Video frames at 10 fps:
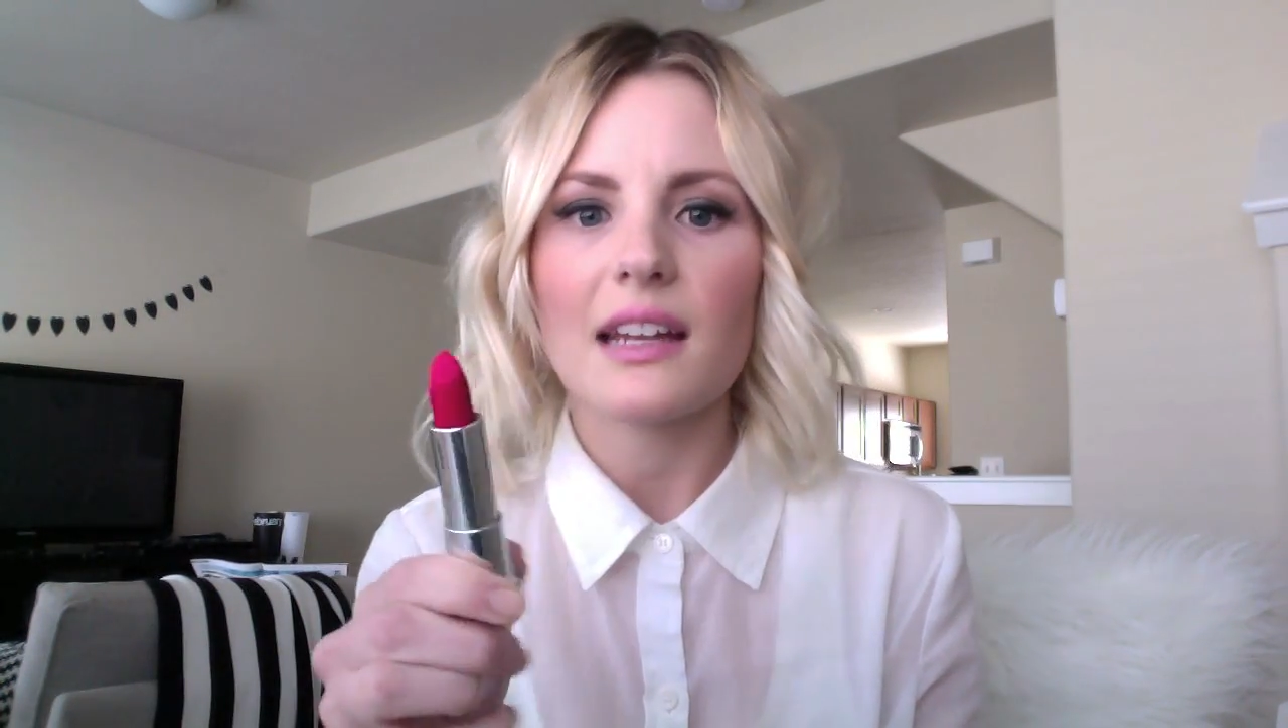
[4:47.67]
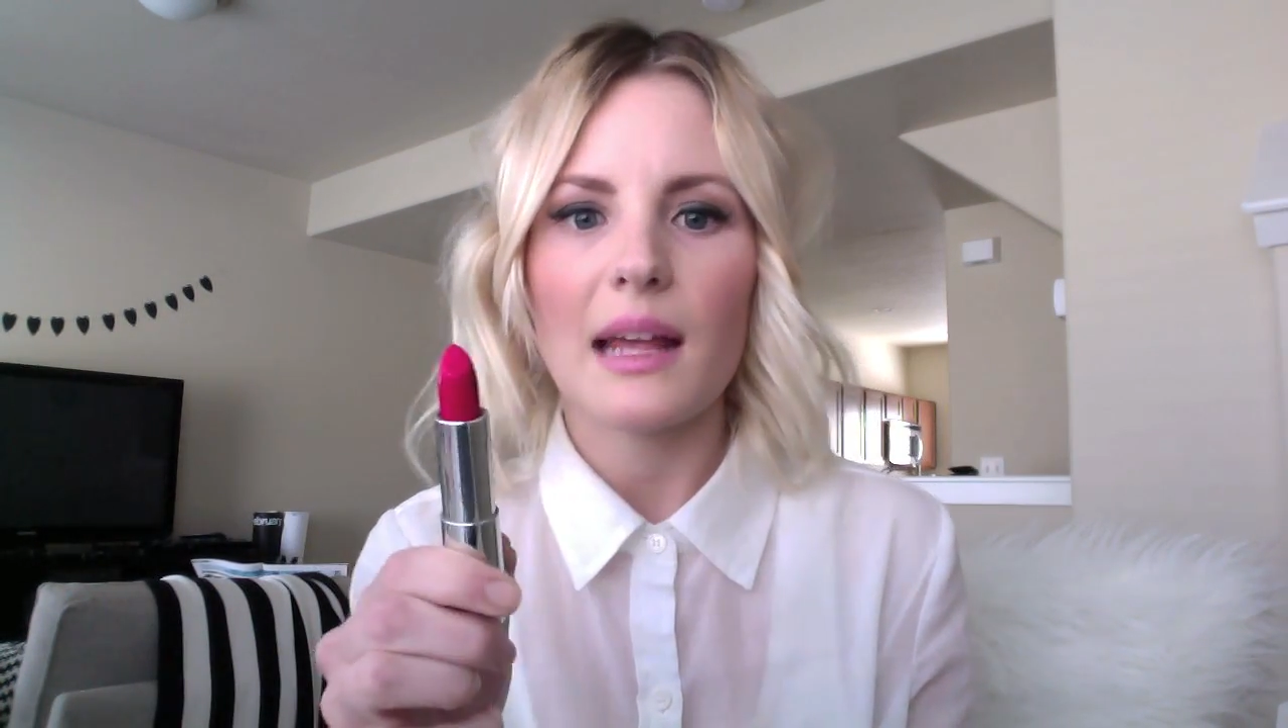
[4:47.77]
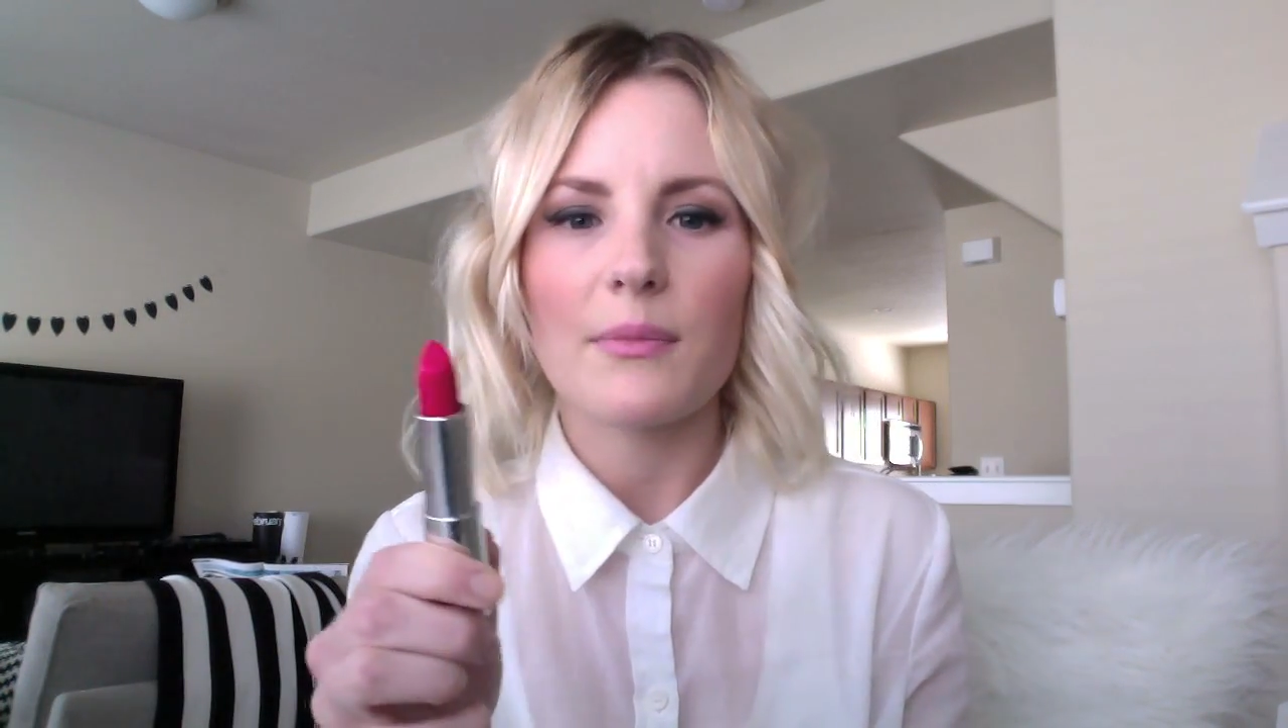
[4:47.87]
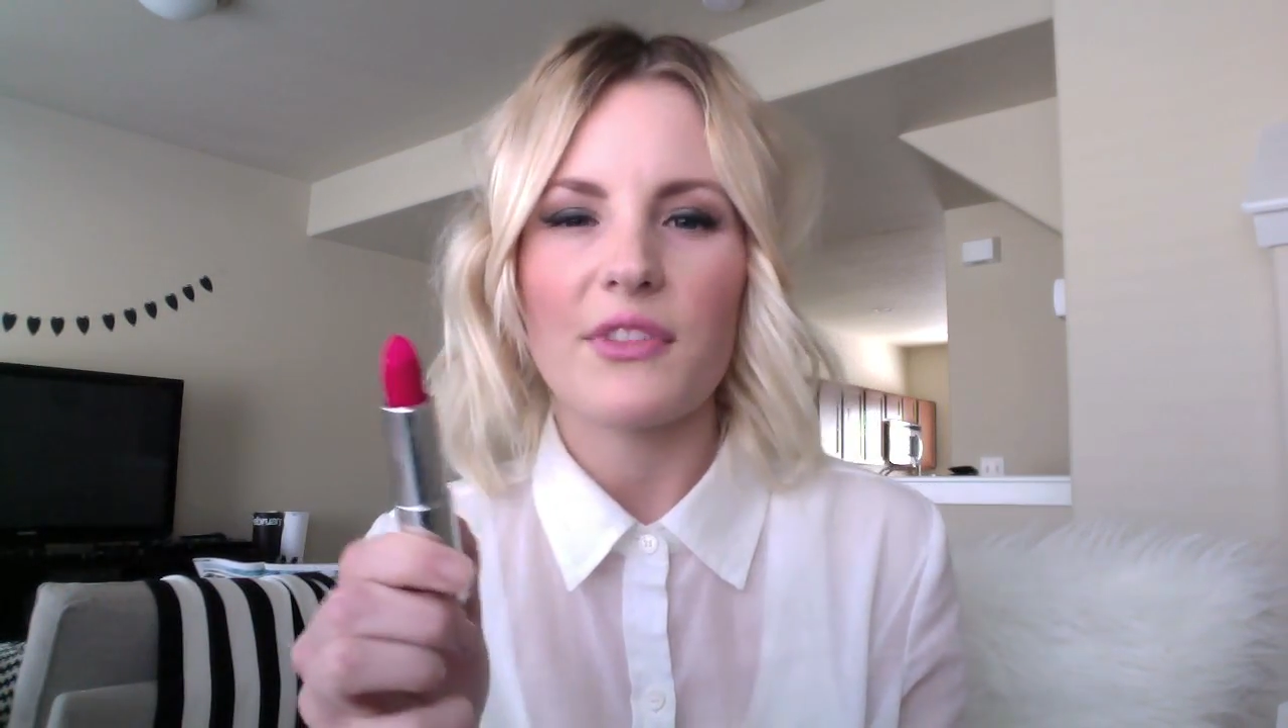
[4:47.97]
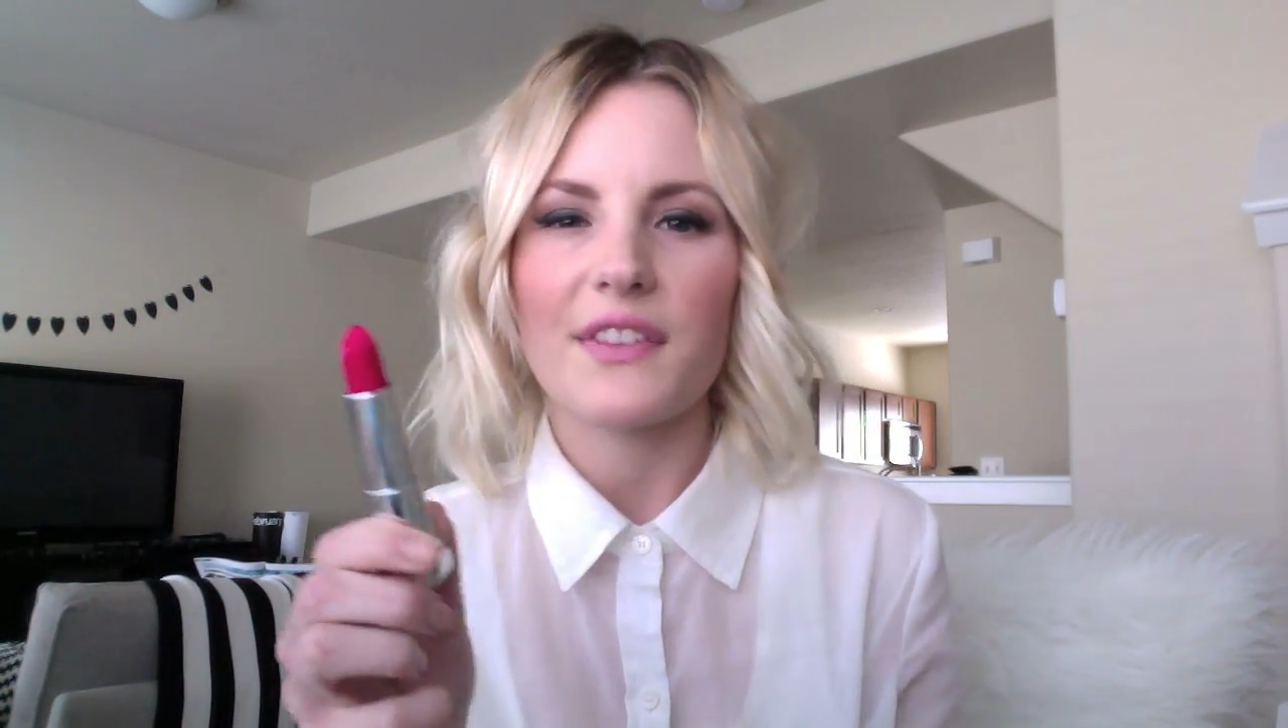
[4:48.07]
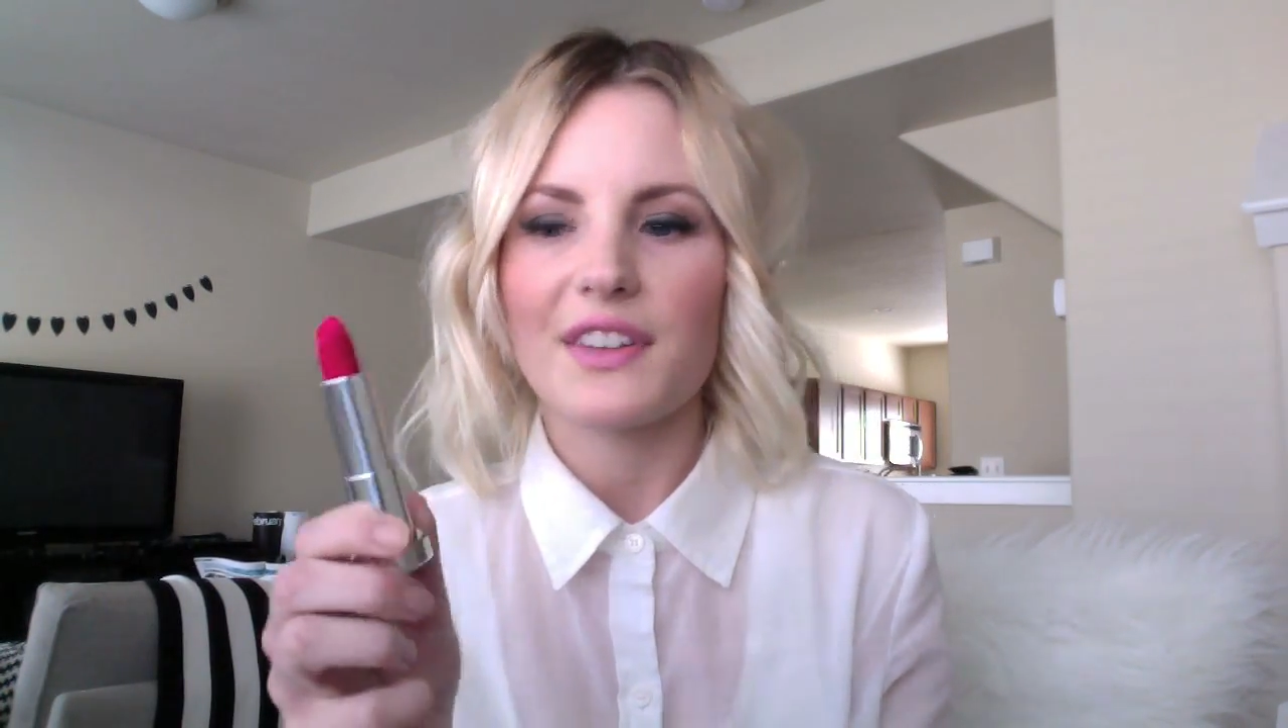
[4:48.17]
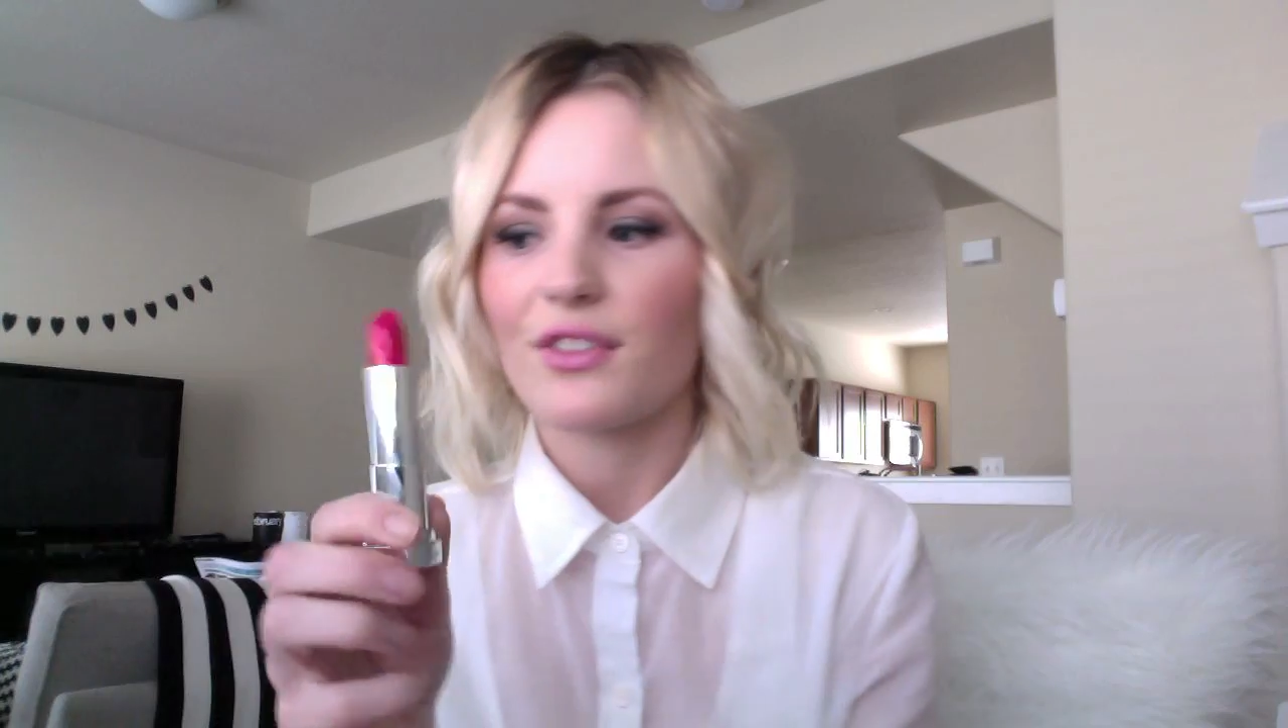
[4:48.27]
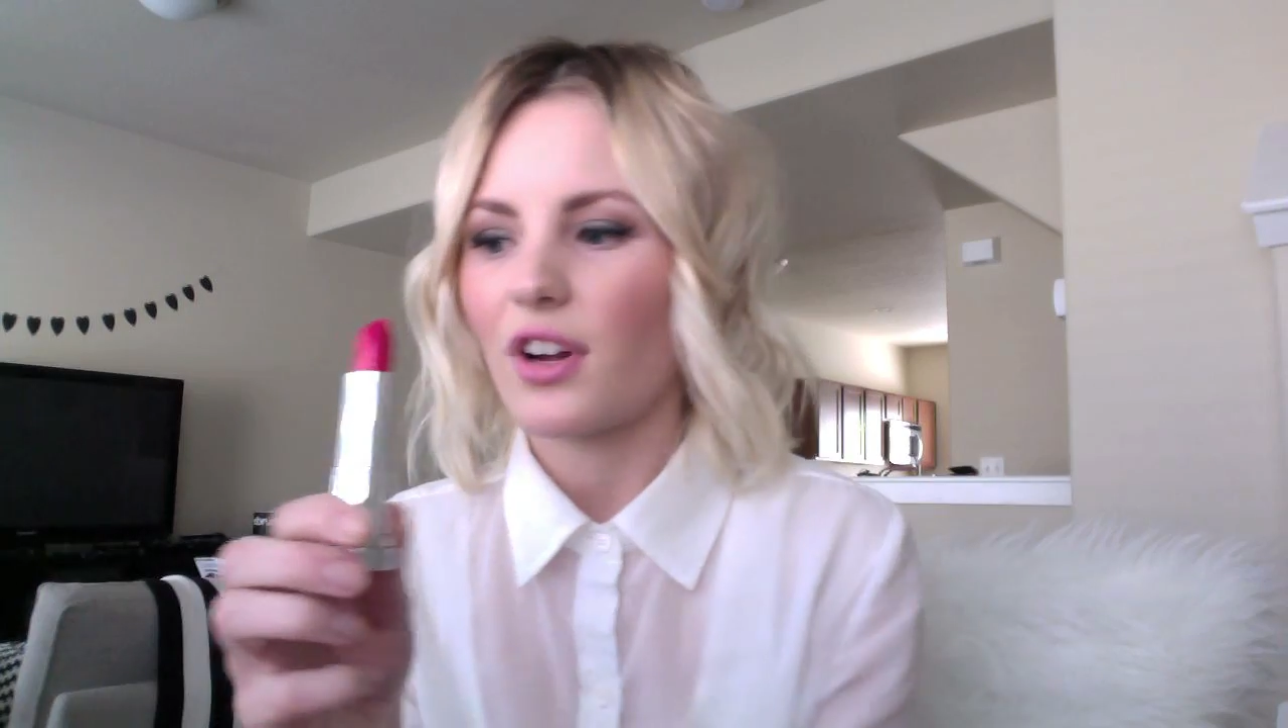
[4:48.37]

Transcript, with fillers: name Vivid